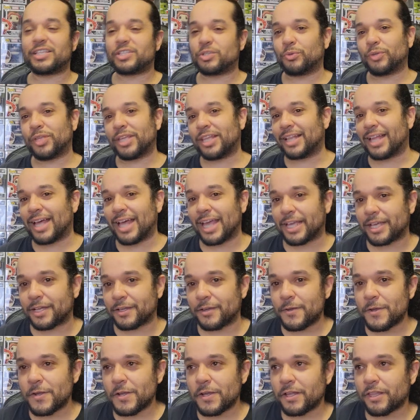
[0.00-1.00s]
it's only
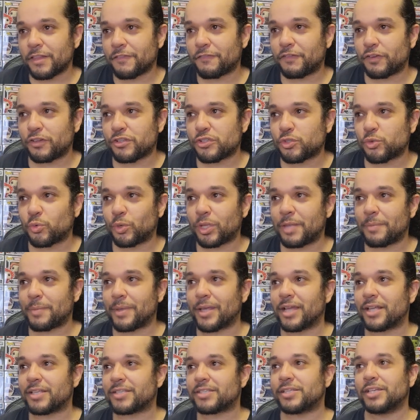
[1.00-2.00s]
like first 20
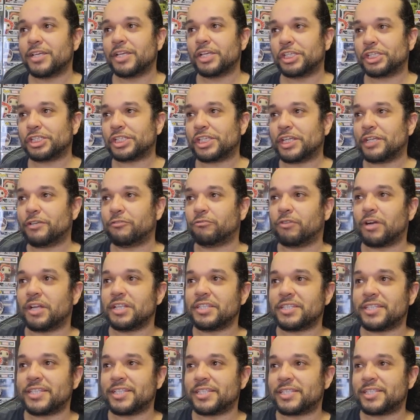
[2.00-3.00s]
minutes. She
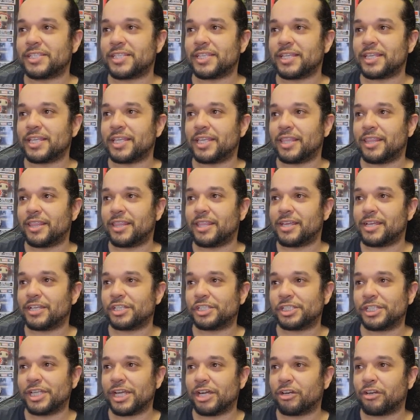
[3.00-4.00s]
runs into
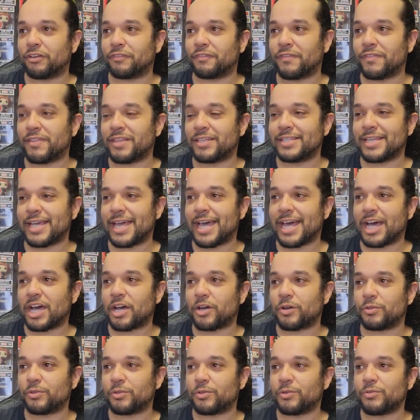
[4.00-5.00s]
the sheriff of the
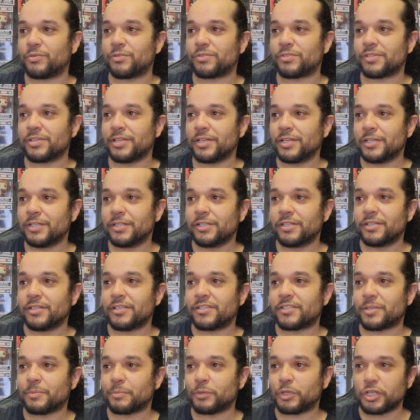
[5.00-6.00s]
town, who's
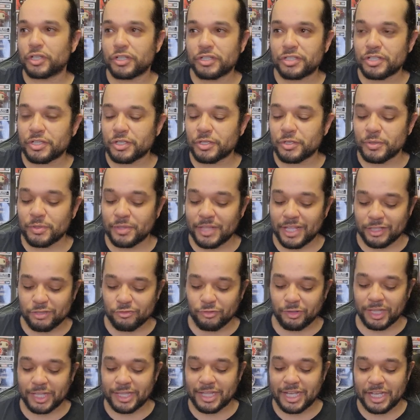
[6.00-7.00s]
some good dude
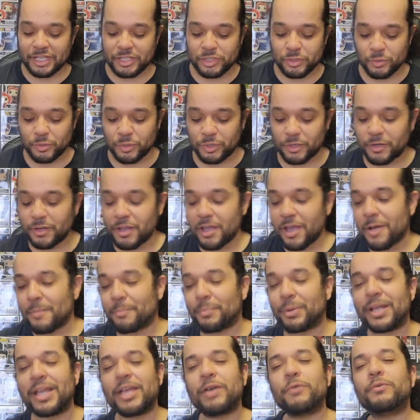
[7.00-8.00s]
that's really nice to her.
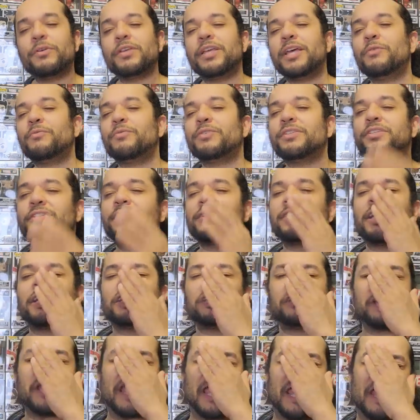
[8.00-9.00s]
But it was
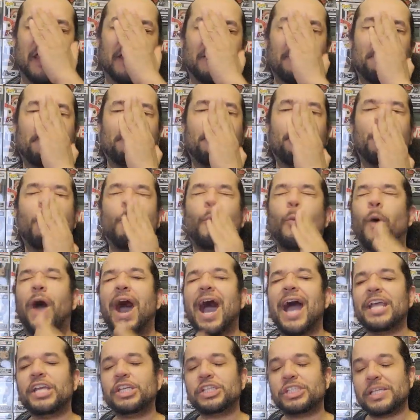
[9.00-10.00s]
such a,
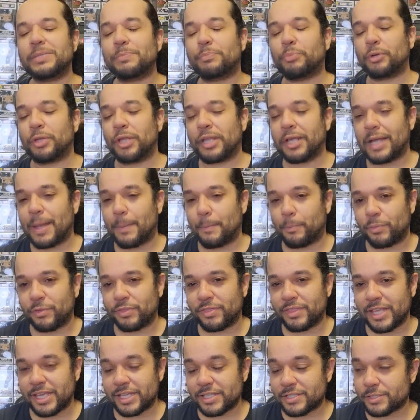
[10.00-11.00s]
why is she putting up
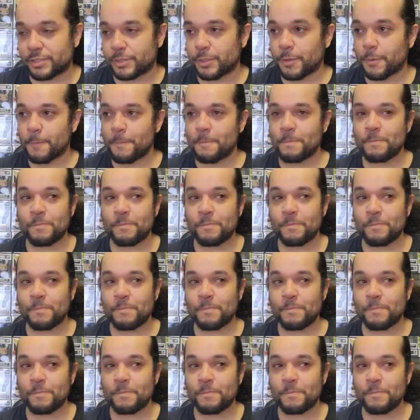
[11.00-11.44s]
with this?